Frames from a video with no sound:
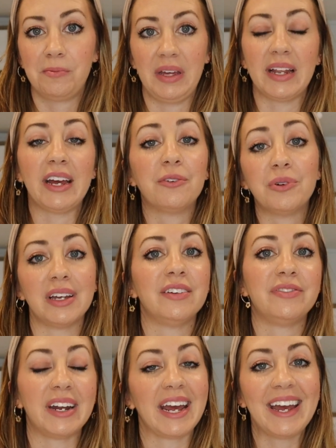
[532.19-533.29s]
be like really
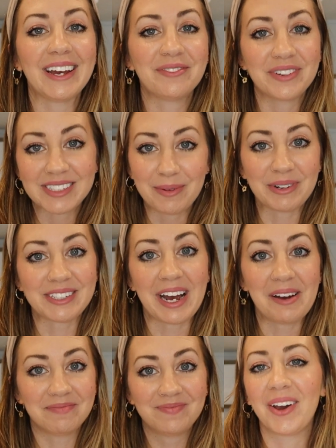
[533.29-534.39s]
fitting for summertime.